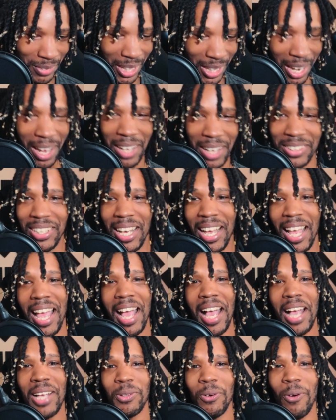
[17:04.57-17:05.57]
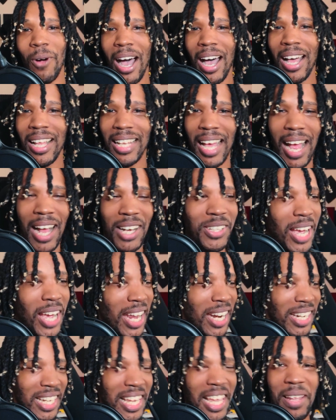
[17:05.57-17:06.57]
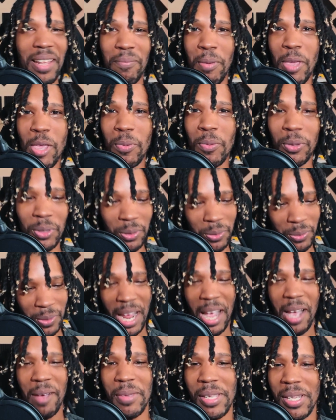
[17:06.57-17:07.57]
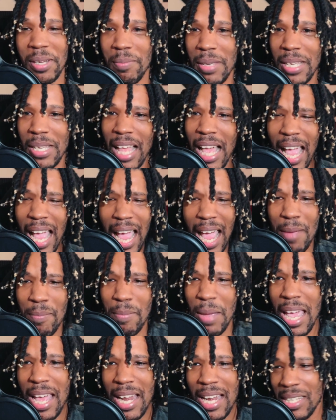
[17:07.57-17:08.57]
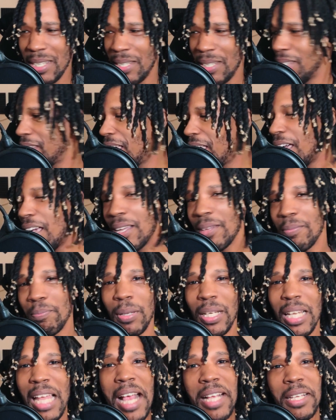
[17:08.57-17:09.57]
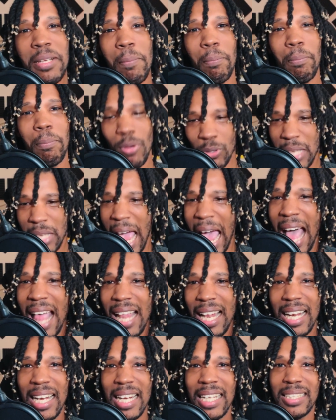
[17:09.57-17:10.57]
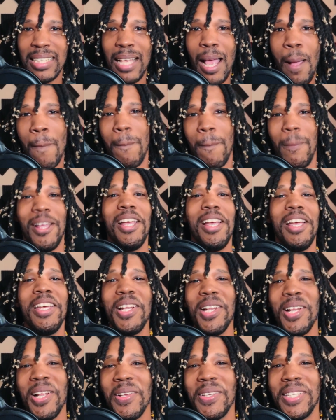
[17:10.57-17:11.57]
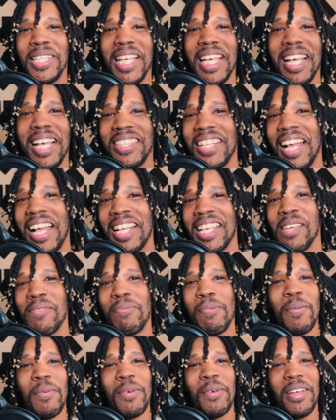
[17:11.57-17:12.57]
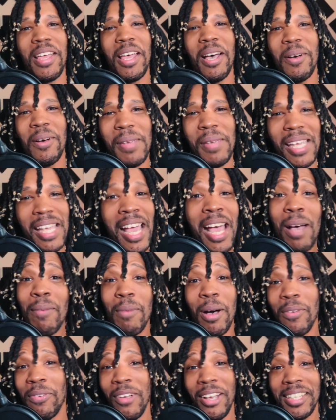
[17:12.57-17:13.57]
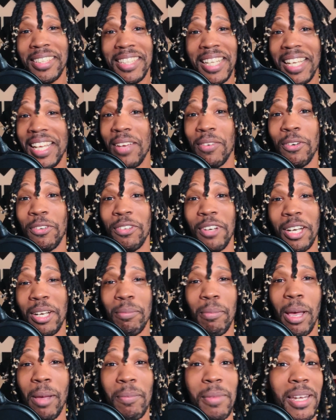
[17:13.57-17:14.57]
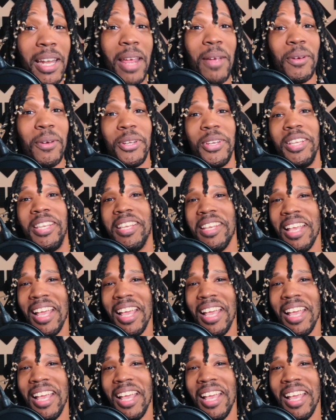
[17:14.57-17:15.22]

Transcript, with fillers: I try to ask why. Like, I try to get people around me to be like, hey, man, this is police brutality or something. You know what I'm saying? I try to get people to help me. Motherfuckers didn't give a fuck about me. They was